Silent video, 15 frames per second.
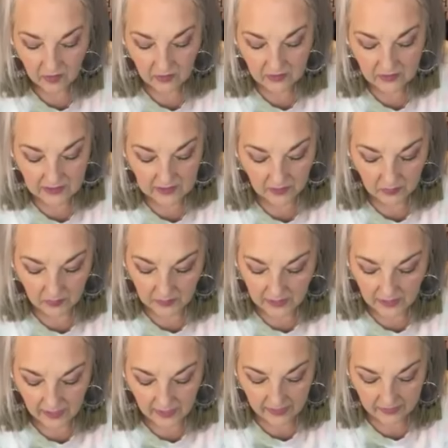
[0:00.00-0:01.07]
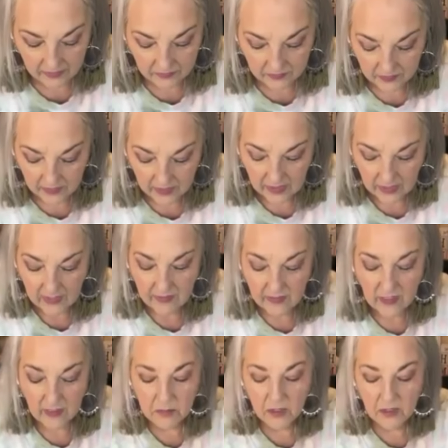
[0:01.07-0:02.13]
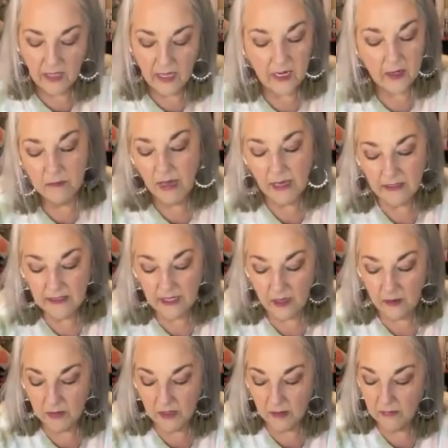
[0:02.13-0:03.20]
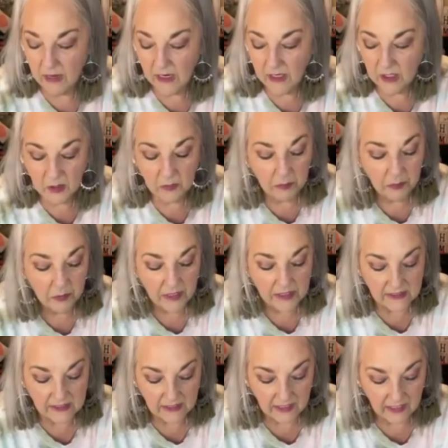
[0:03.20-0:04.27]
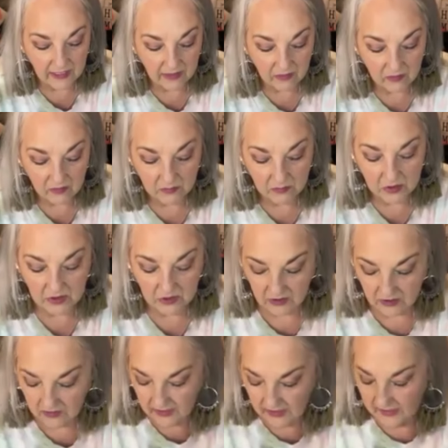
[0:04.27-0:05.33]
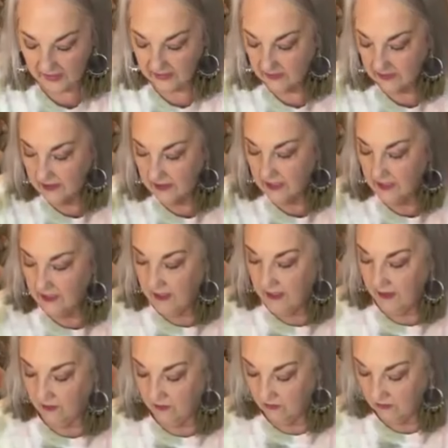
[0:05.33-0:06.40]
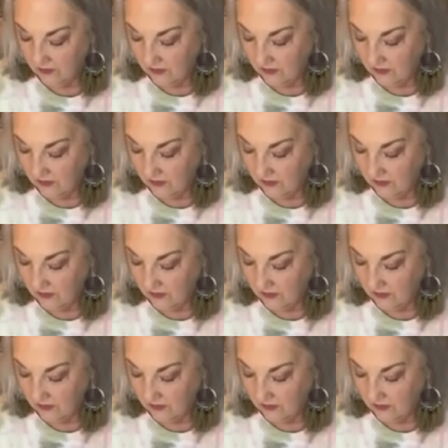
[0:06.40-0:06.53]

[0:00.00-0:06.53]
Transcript: Y'all can see what we have. And then I'm going to lay it back down, but I'm not going to press it down. I'm just going to lay it and set it down.